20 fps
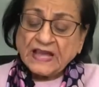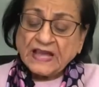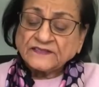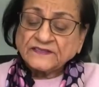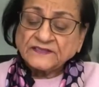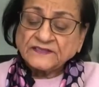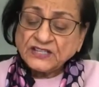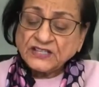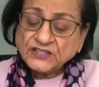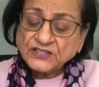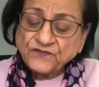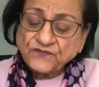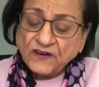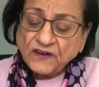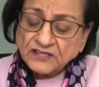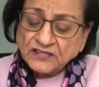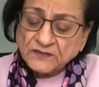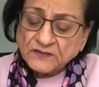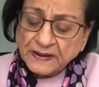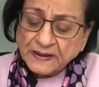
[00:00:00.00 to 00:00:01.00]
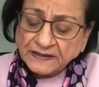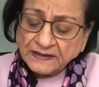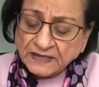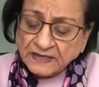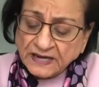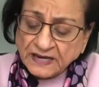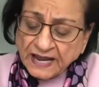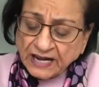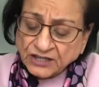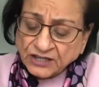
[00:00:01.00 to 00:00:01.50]
These
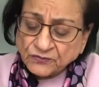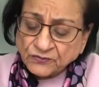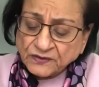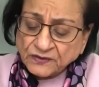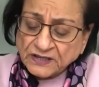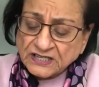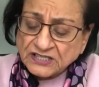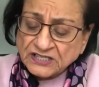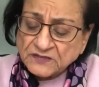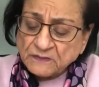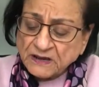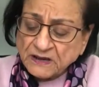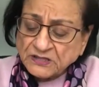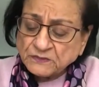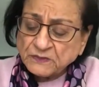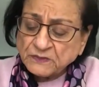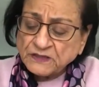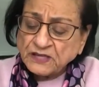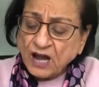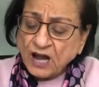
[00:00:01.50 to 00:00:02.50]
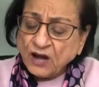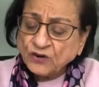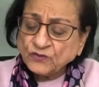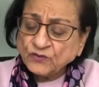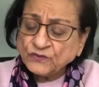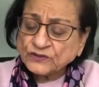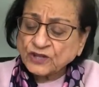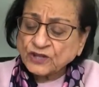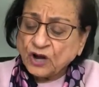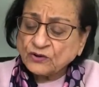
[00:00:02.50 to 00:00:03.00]
fundamental activities must be done
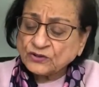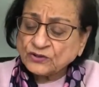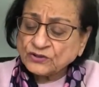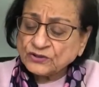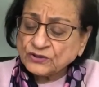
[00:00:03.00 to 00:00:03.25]
without